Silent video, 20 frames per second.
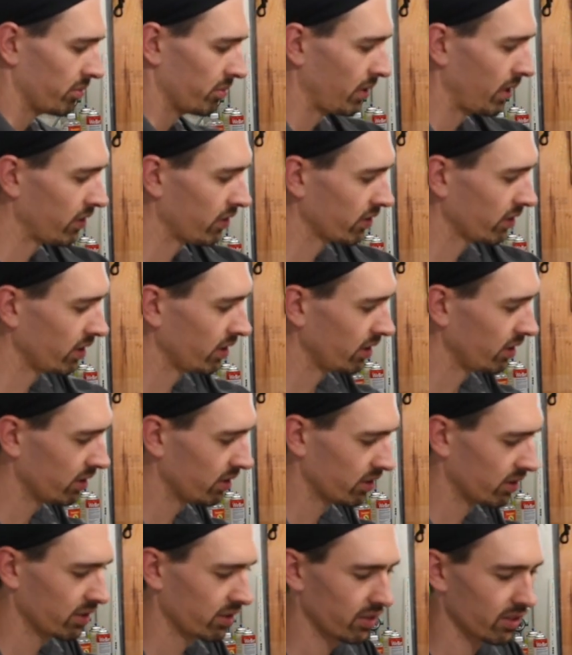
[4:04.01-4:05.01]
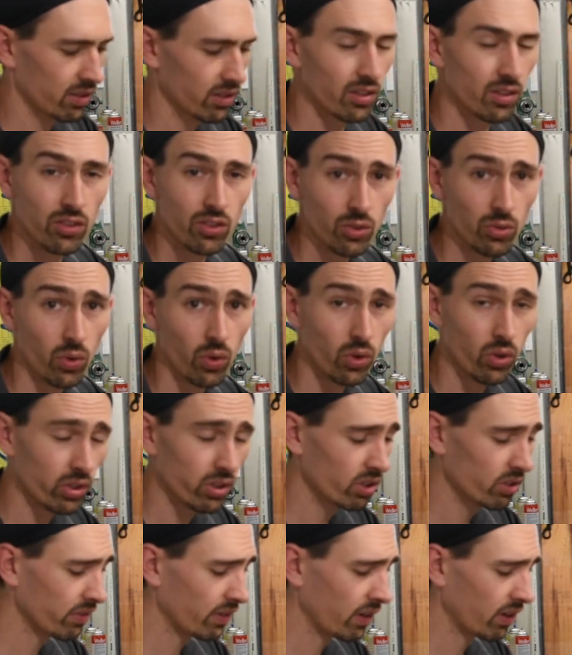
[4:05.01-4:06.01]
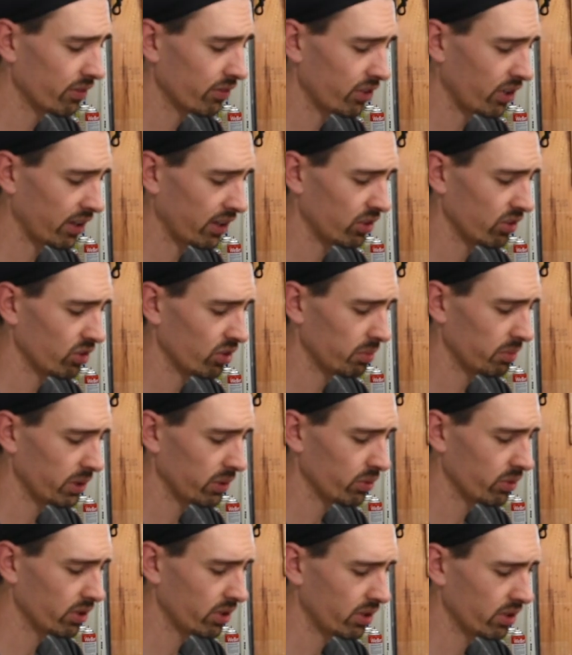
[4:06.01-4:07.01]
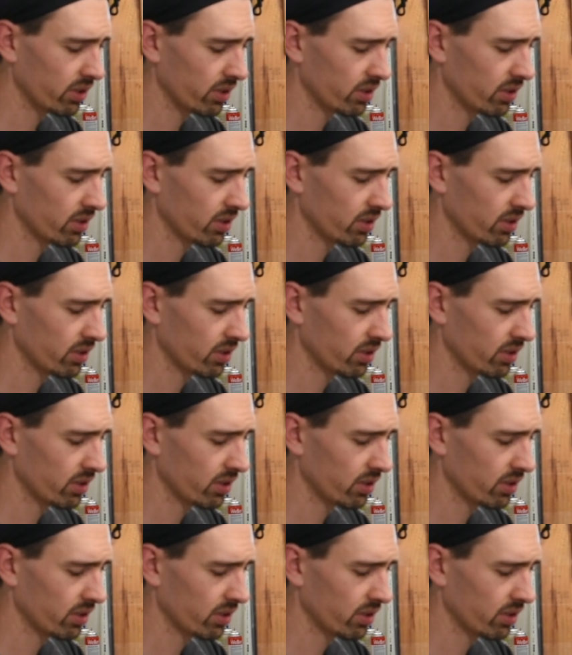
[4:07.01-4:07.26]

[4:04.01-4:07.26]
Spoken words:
Basically, just want to oil your valves like you normally would.